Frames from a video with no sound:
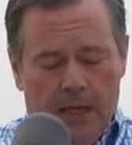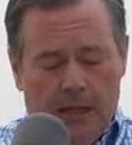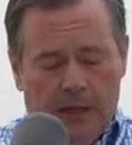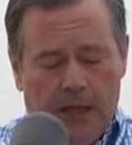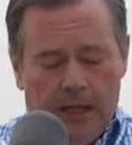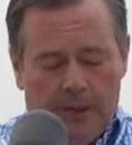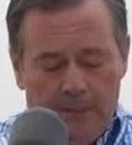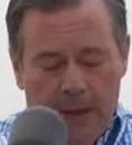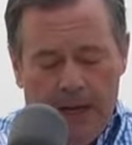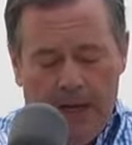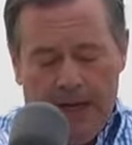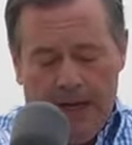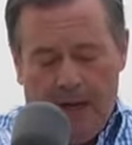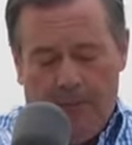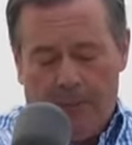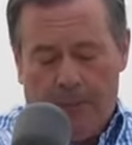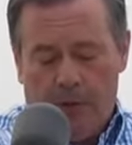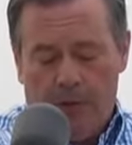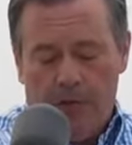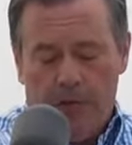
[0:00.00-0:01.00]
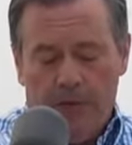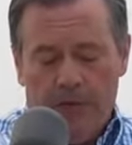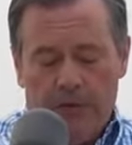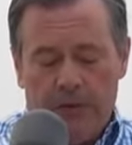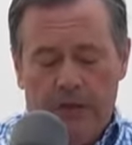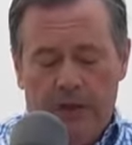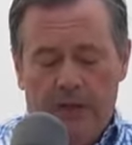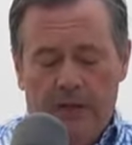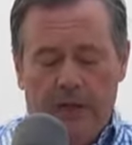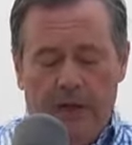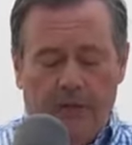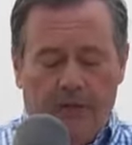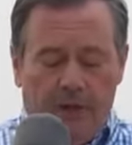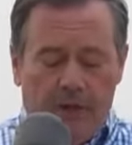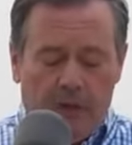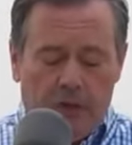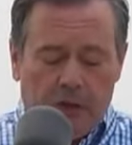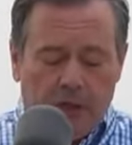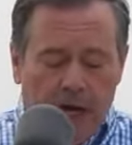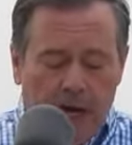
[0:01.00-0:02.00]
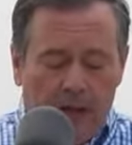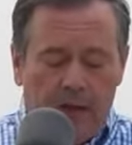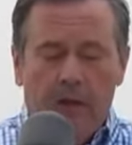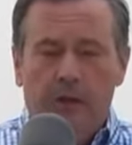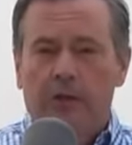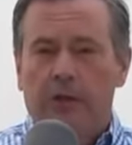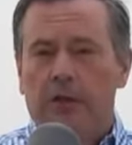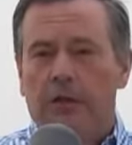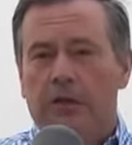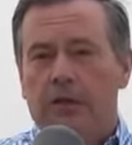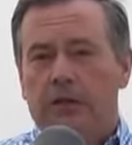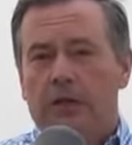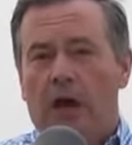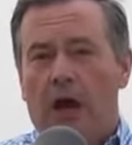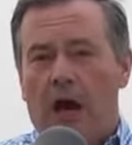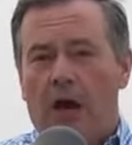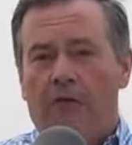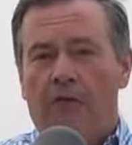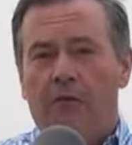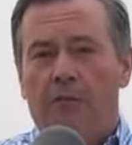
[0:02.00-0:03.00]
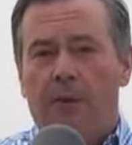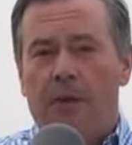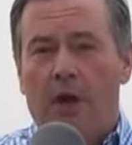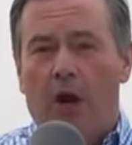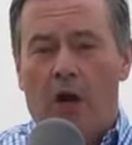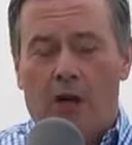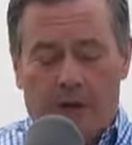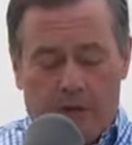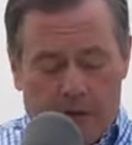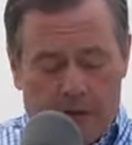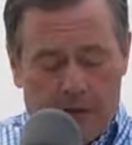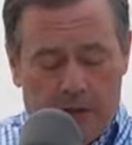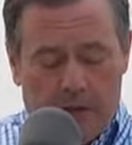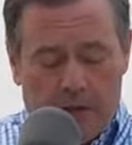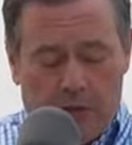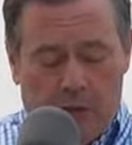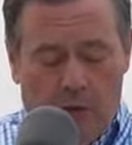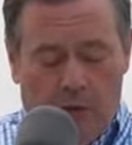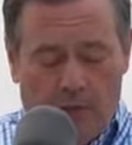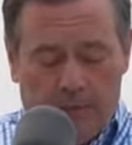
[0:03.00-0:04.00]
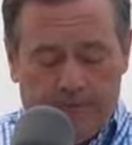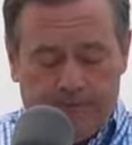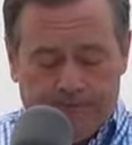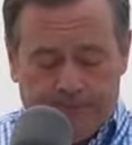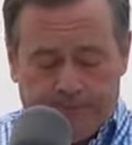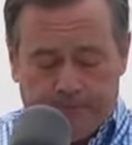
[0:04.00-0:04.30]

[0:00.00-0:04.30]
Like many Albertans, they face challenges often beyond their control.